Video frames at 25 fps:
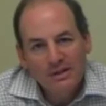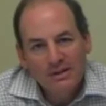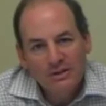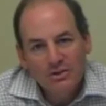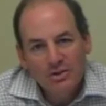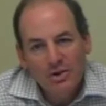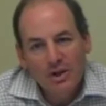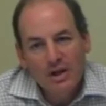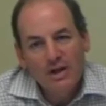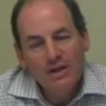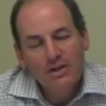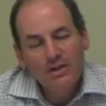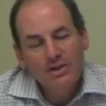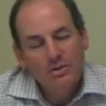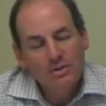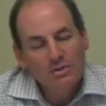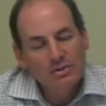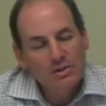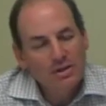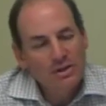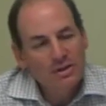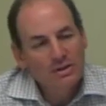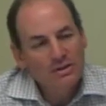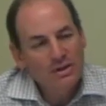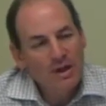trying
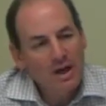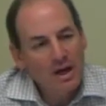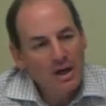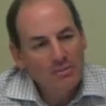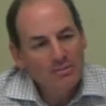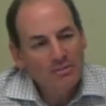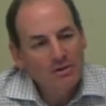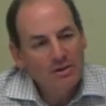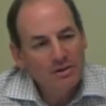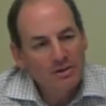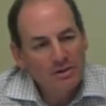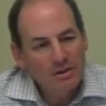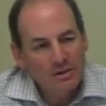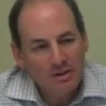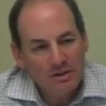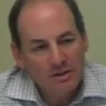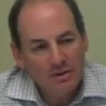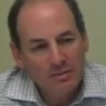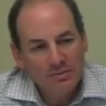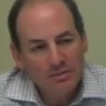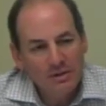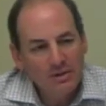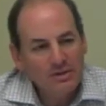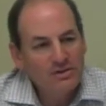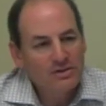to adopt
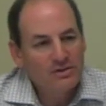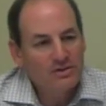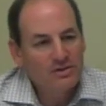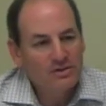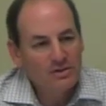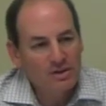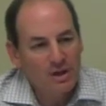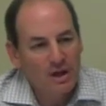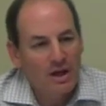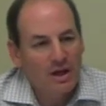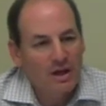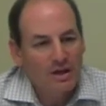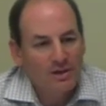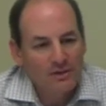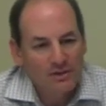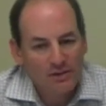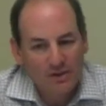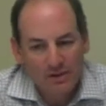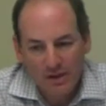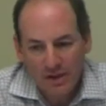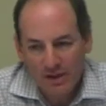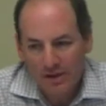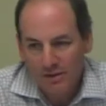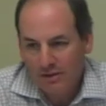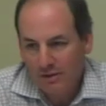a business tax
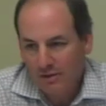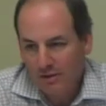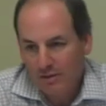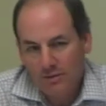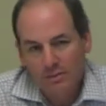at